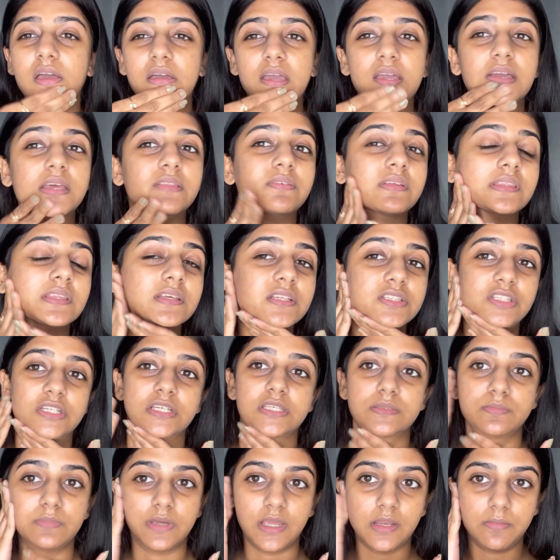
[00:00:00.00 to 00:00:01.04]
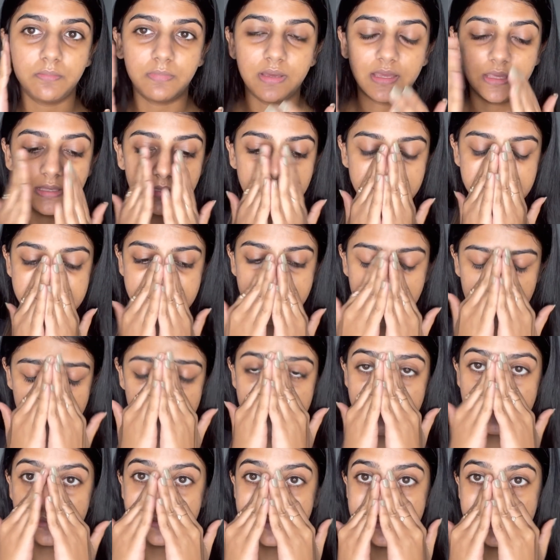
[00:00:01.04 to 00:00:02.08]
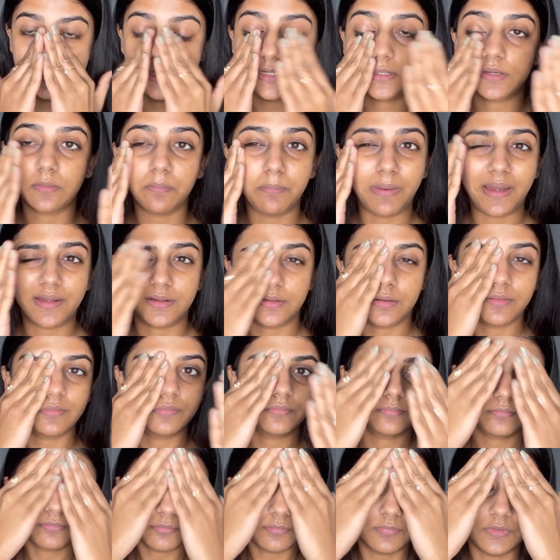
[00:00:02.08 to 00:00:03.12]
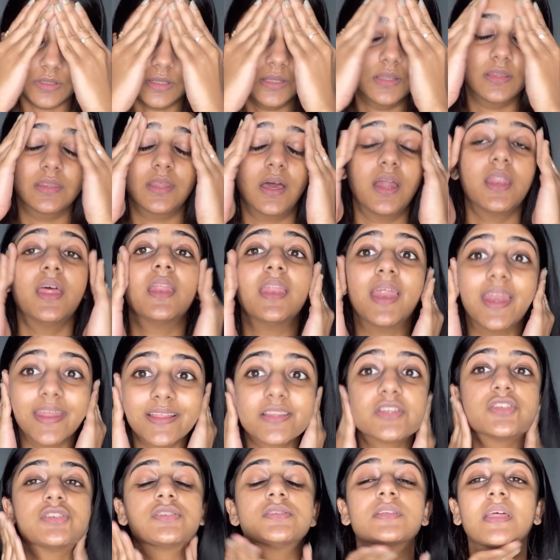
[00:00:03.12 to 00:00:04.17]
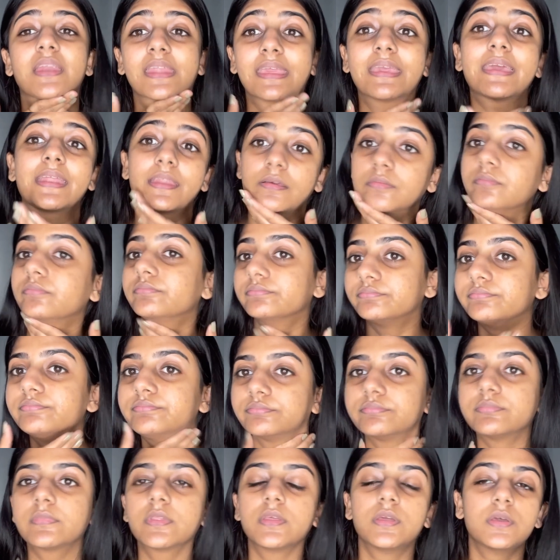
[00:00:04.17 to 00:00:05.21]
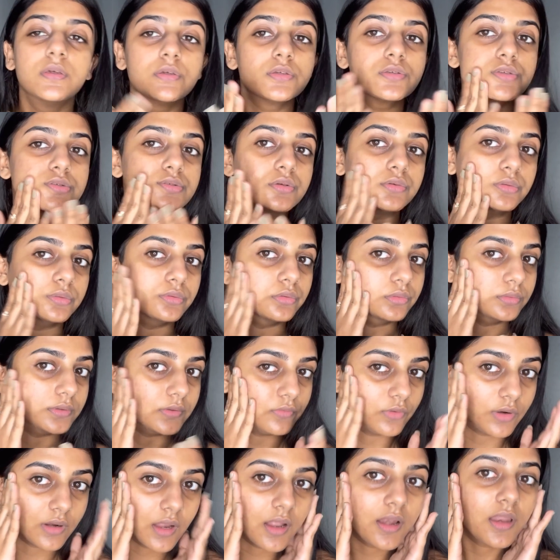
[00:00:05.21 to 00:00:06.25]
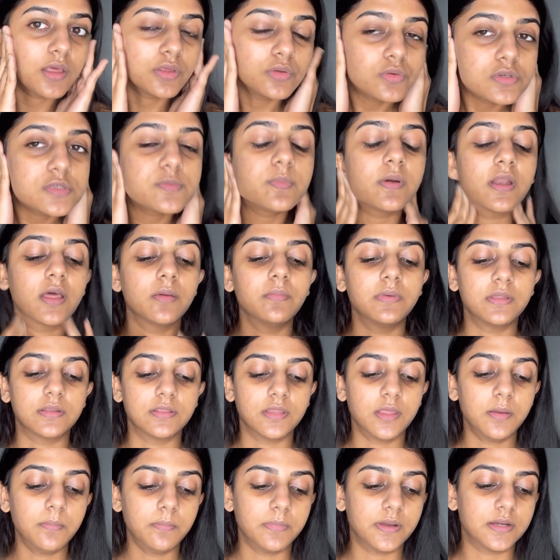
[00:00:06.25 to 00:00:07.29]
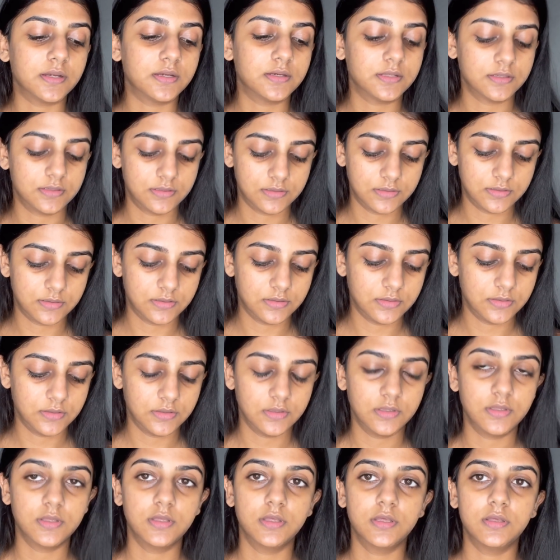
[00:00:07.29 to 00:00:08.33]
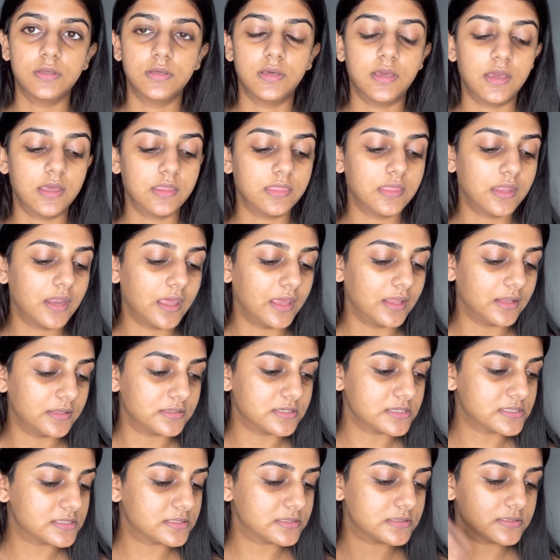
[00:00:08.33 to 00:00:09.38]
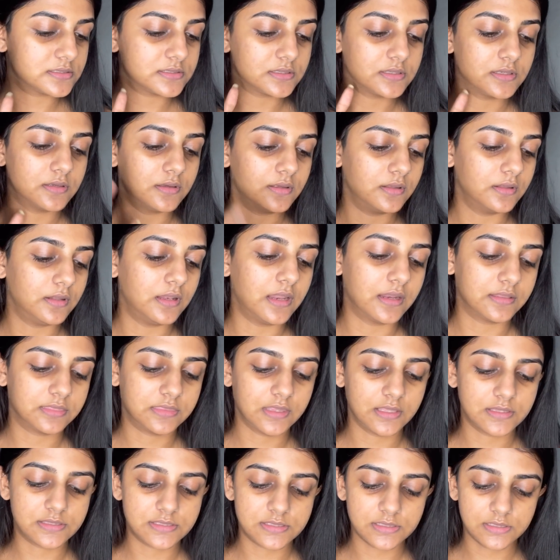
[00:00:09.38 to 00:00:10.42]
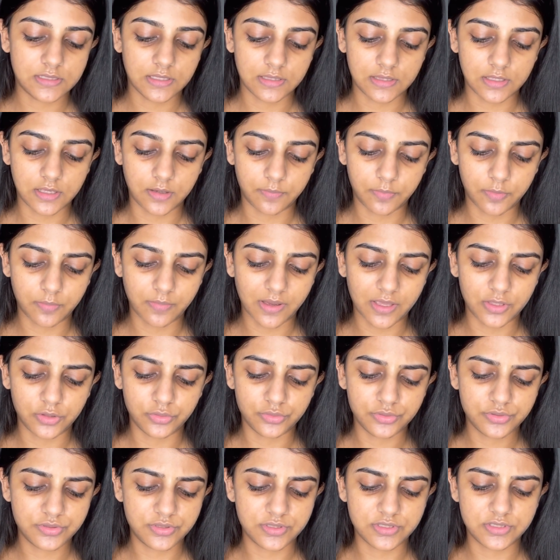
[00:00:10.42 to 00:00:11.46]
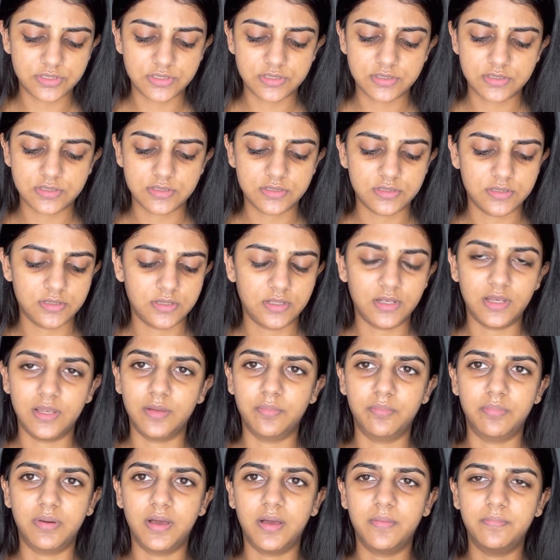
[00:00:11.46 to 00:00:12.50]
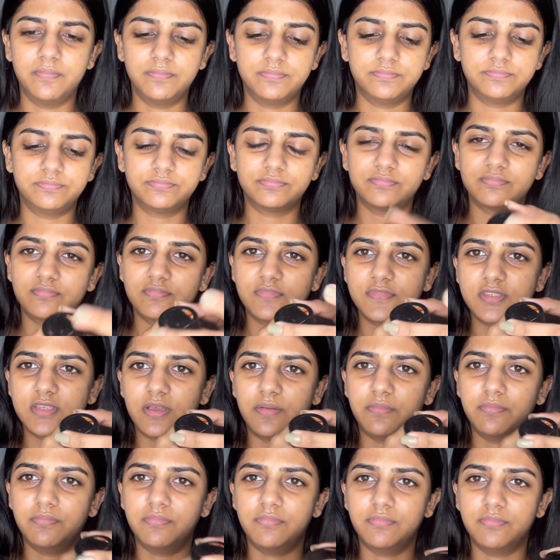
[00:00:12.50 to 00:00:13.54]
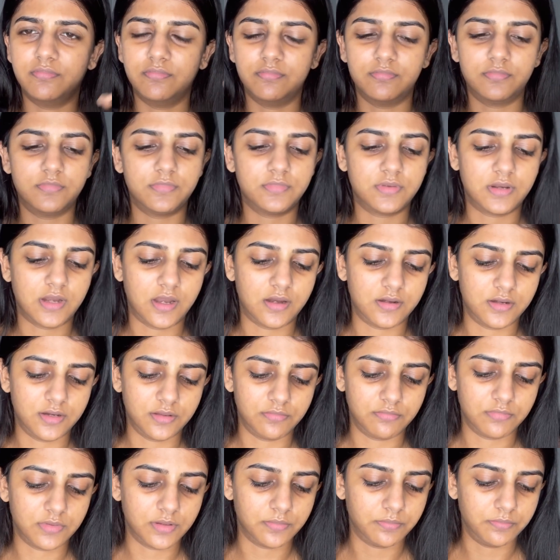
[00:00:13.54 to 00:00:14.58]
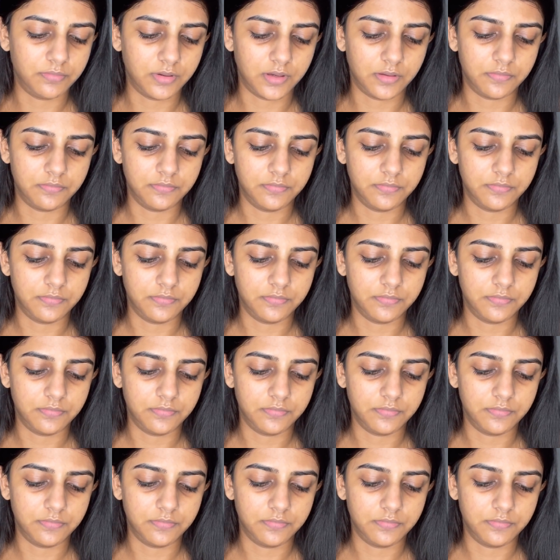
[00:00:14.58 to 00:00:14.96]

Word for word: it vand just made my skin sit better endha na nenikiren. So ivlo naal na use panama irna, but and then I just let that sit. Adukapram I use this lip balm, some random lip balm.